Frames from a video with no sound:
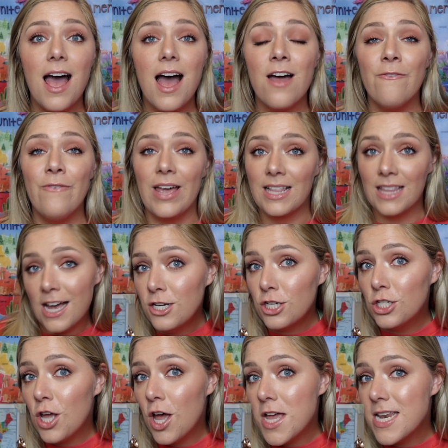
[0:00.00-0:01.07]
I had fake
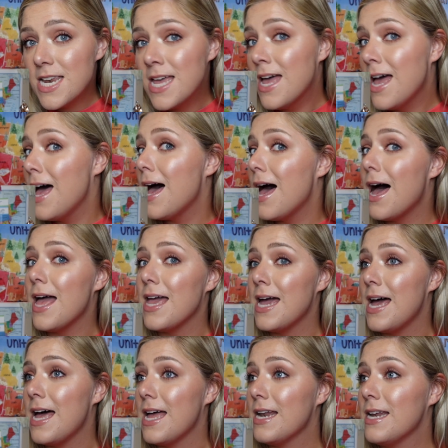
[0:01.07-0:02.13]
lashes on.
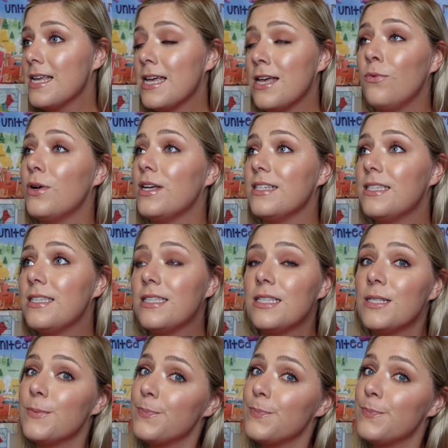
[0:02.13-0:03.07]
It was